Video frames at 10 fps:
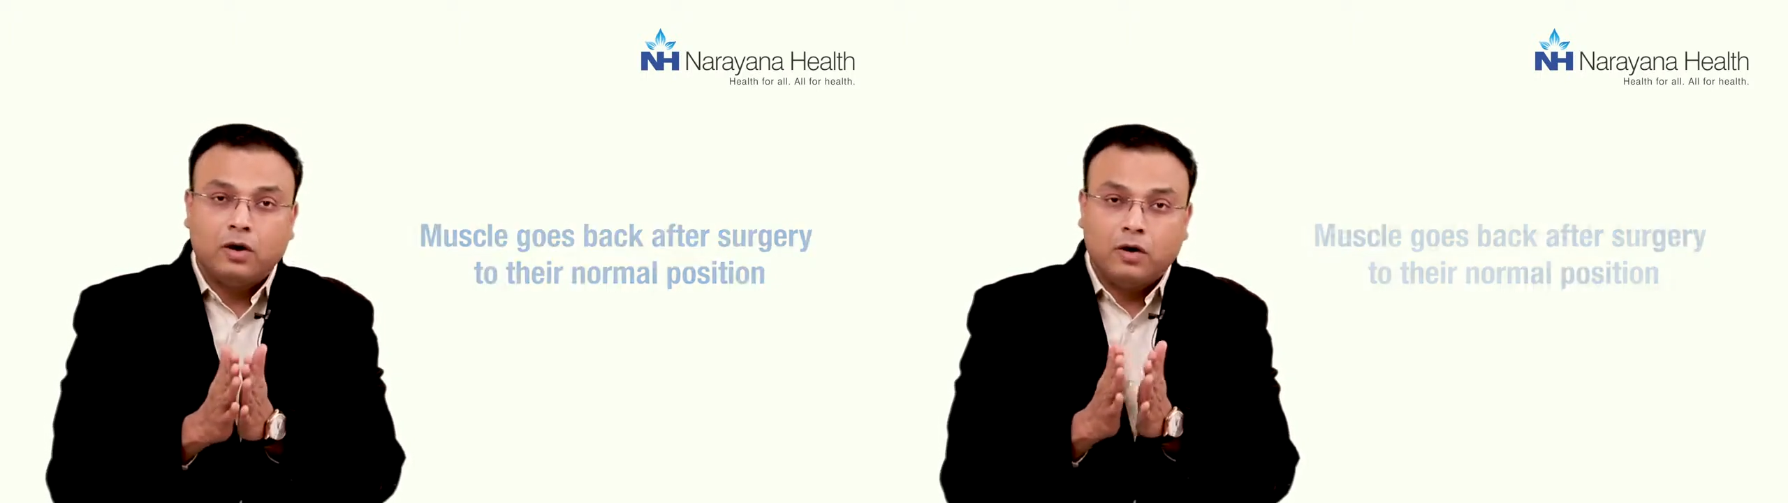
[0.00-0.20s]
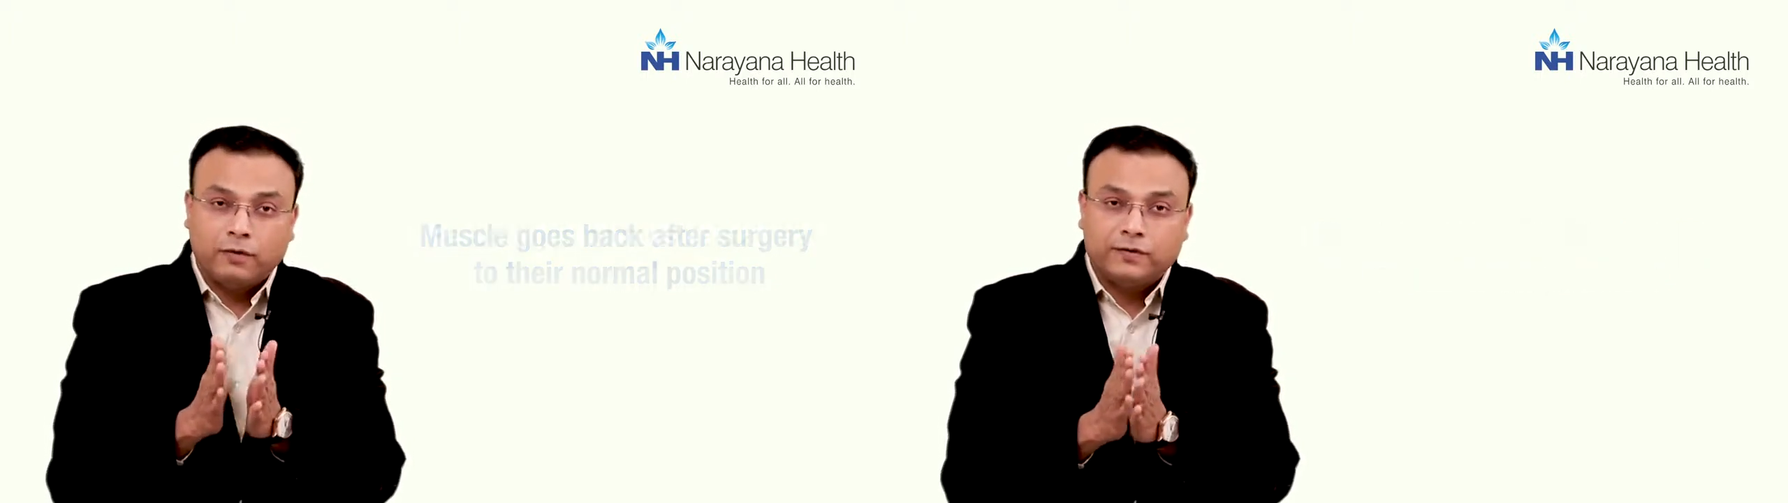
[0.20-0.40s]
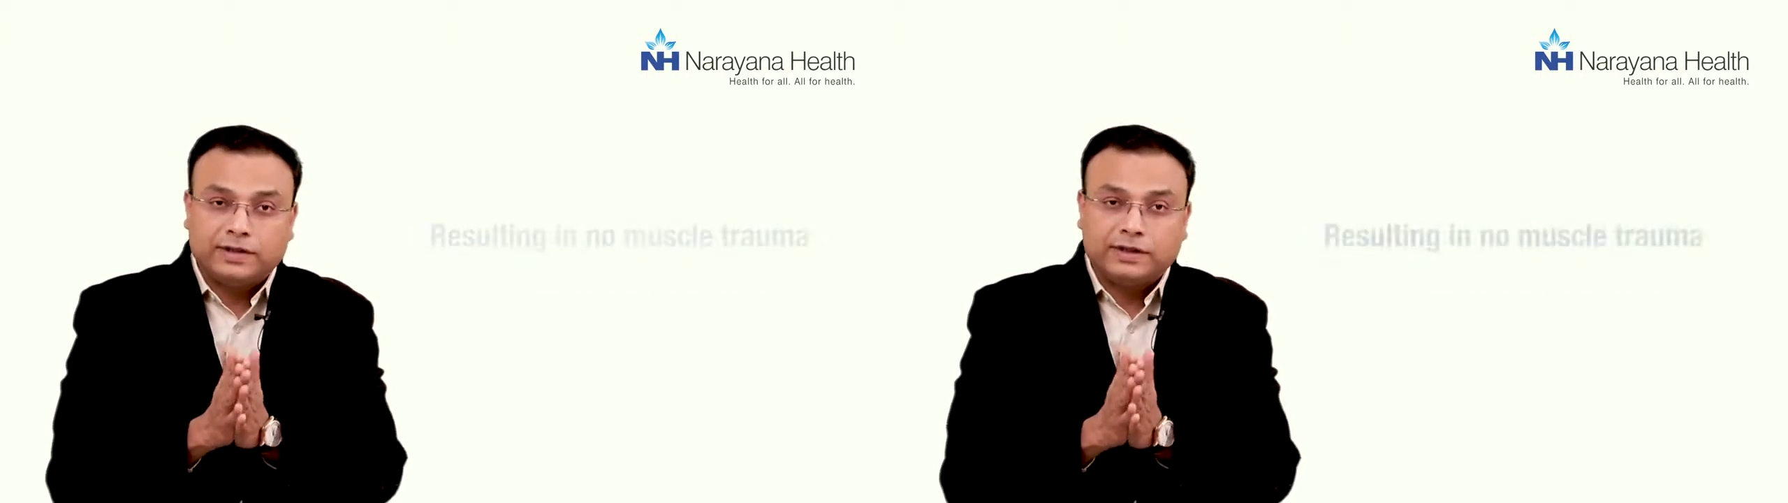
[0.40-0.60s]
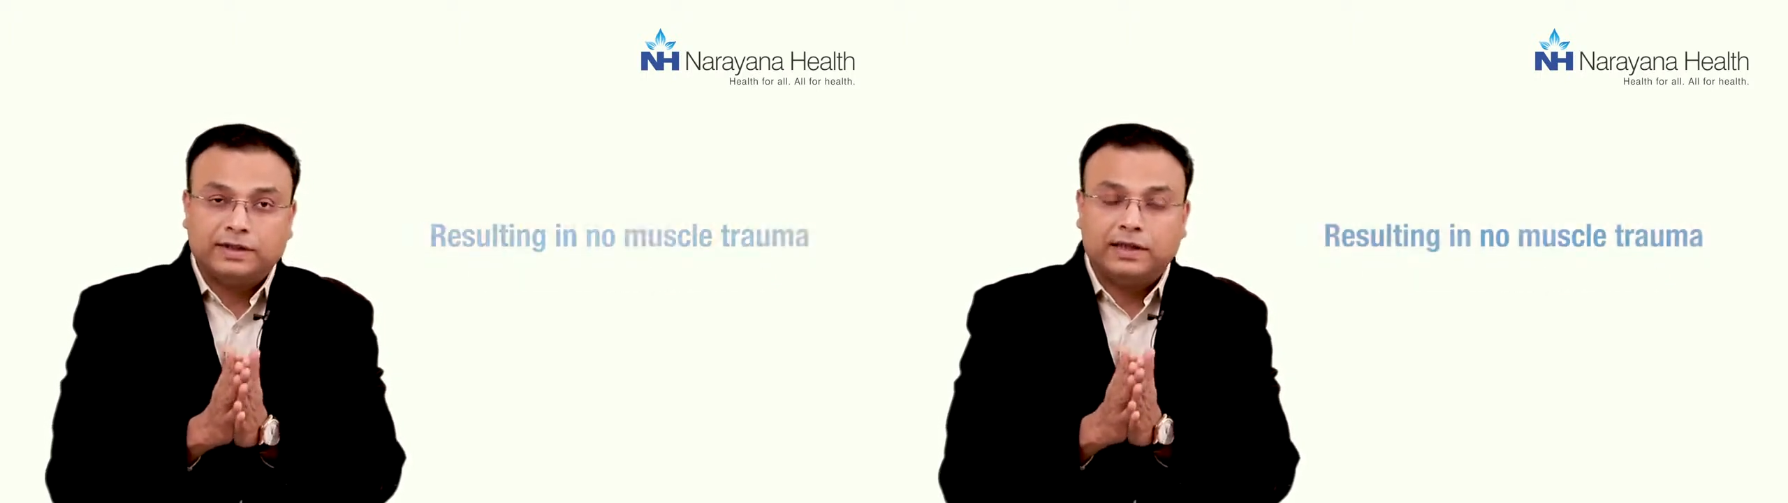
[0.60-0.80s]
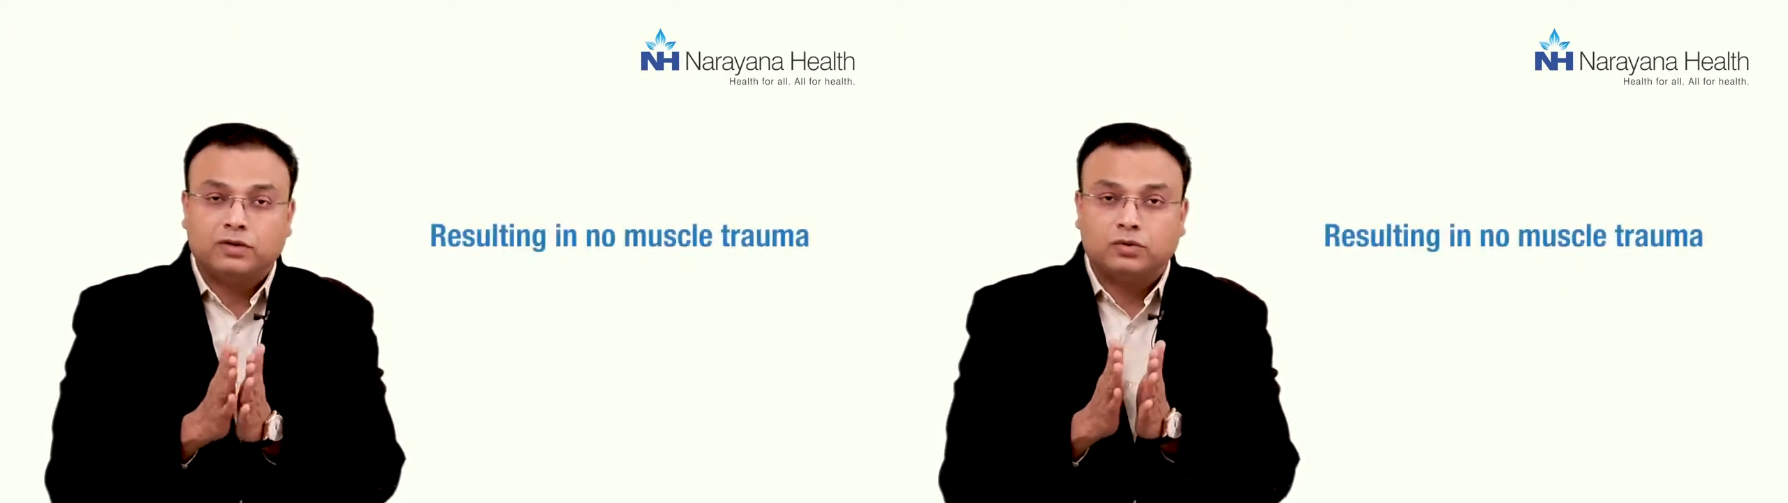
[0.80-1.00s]
obviously
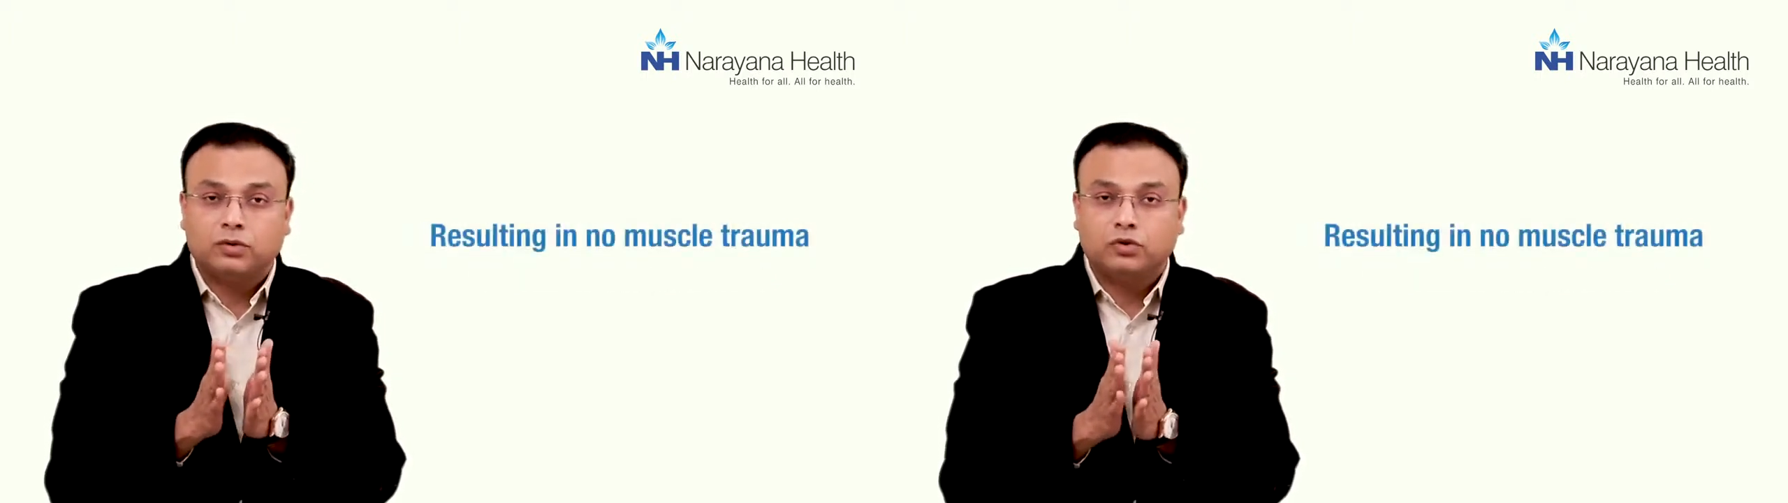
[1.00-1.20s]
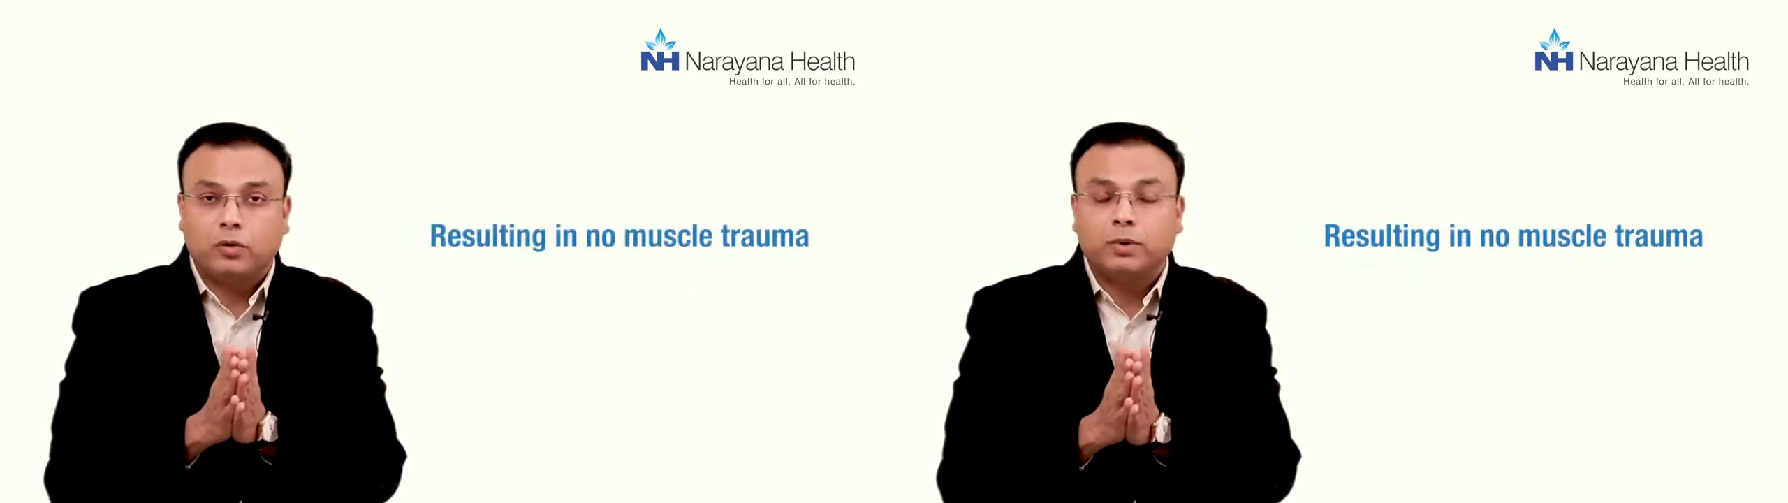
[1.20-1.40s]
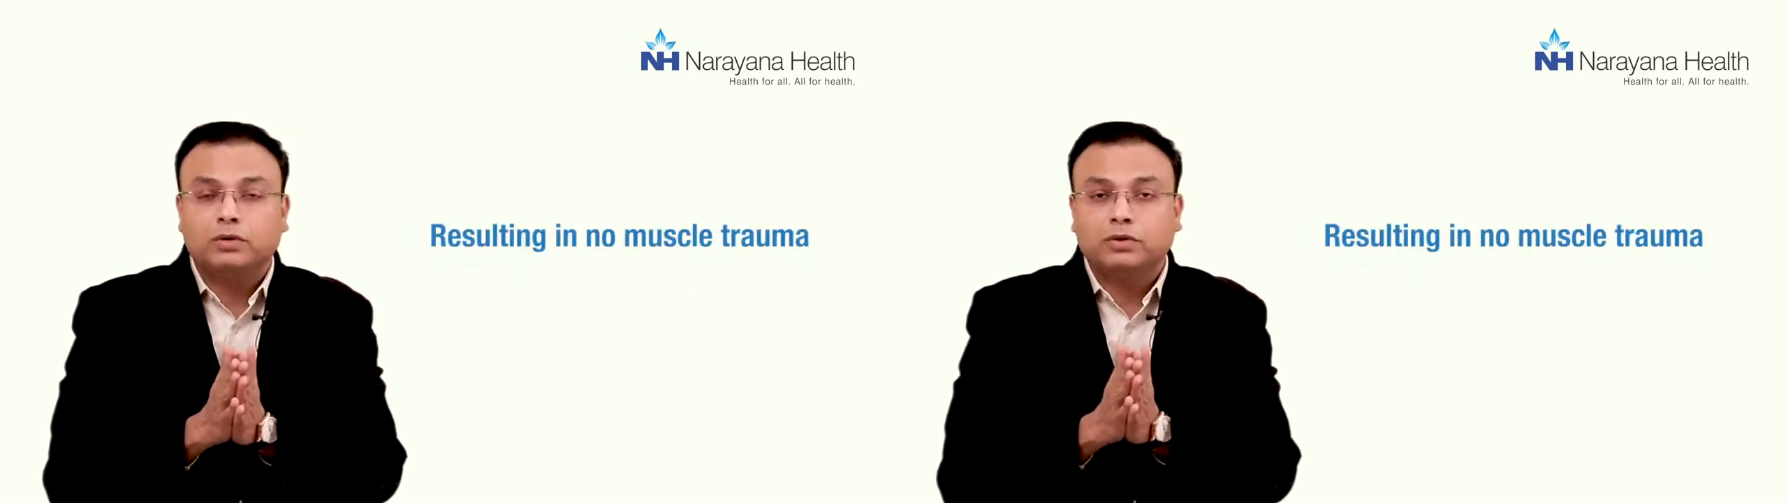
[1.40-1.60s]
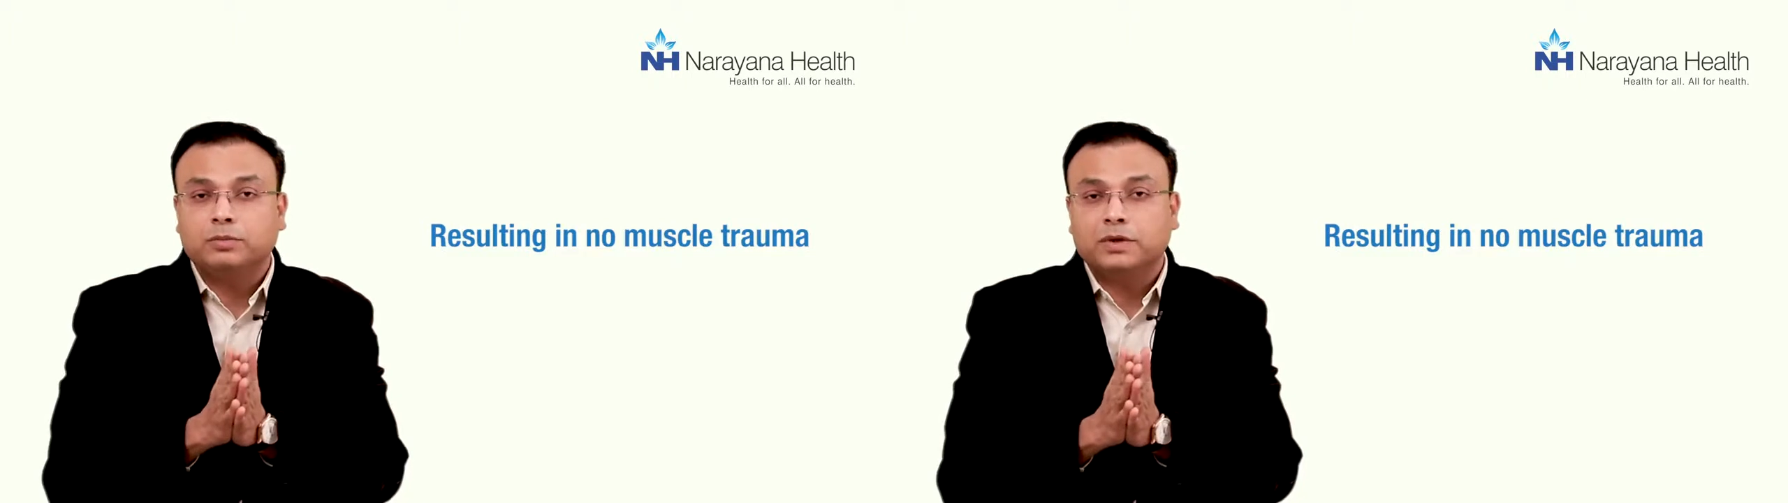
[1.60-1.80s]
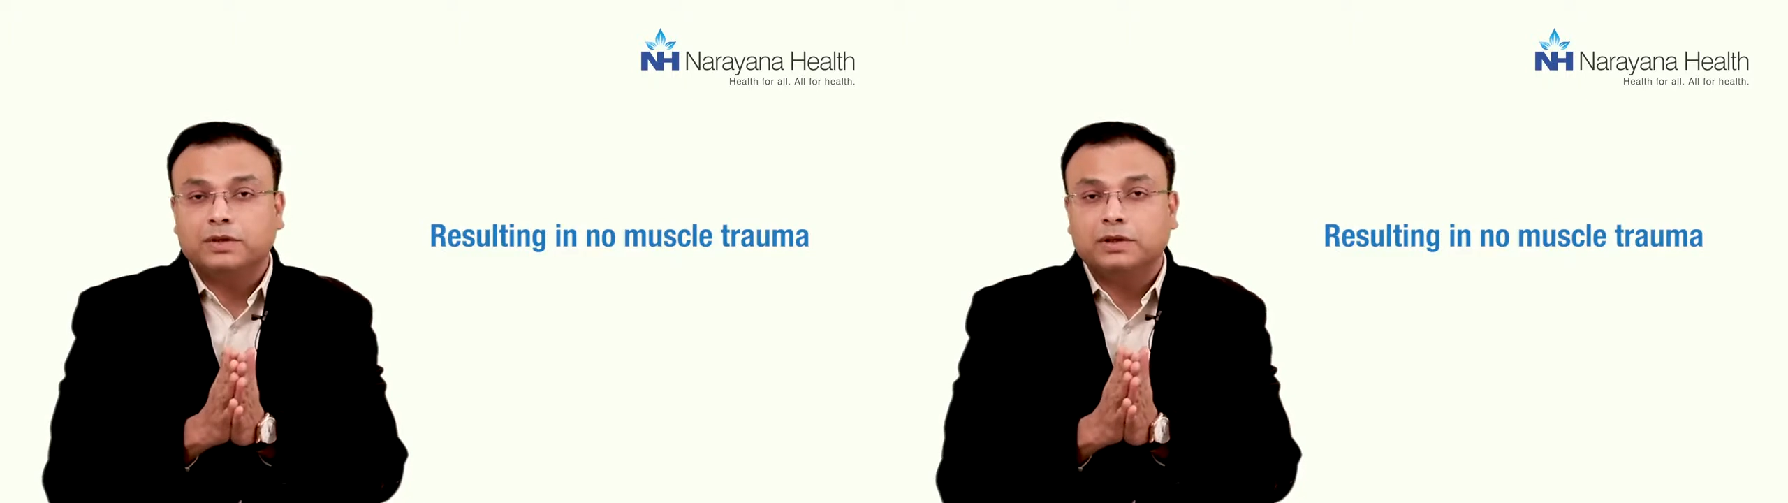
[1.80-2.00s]
there is no trauma to the
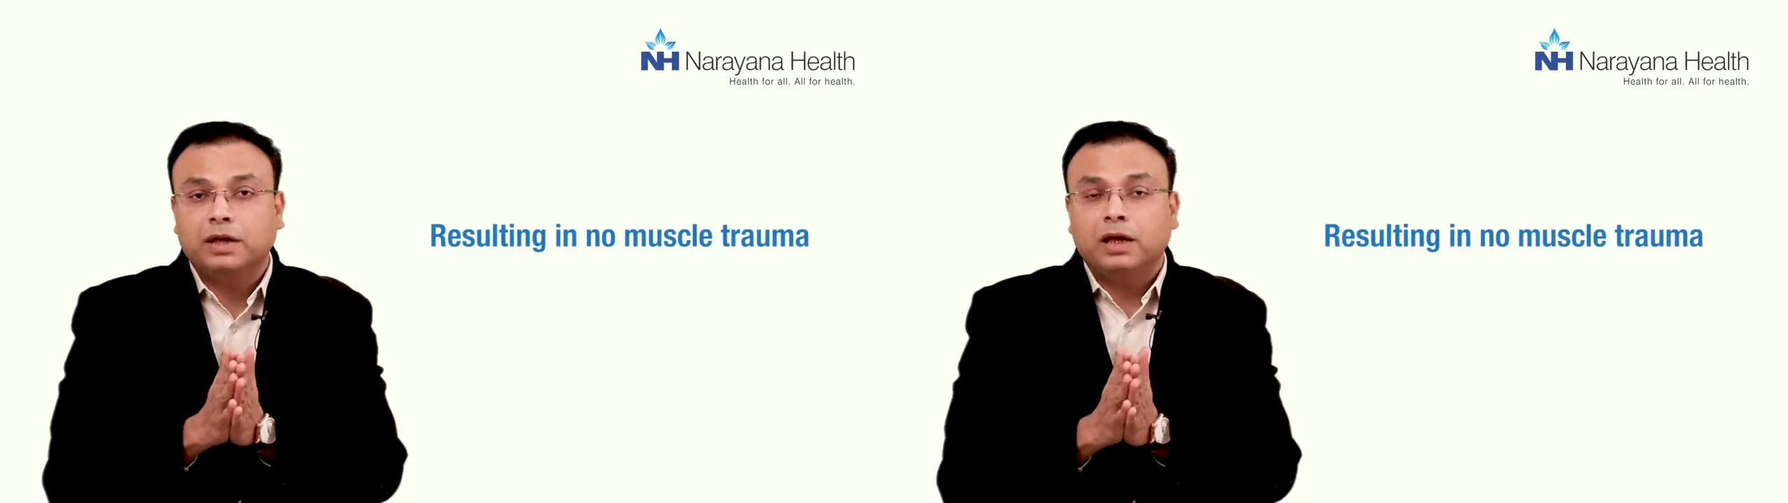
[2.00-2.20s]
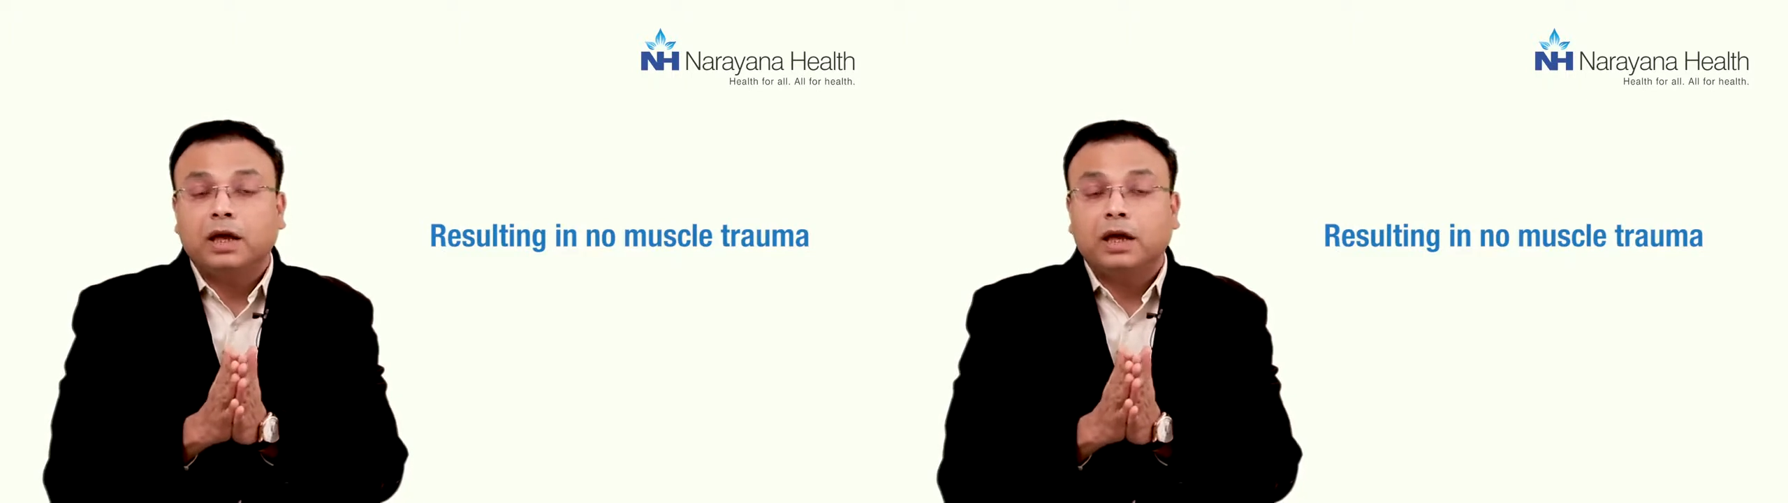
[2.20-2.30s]
muscle.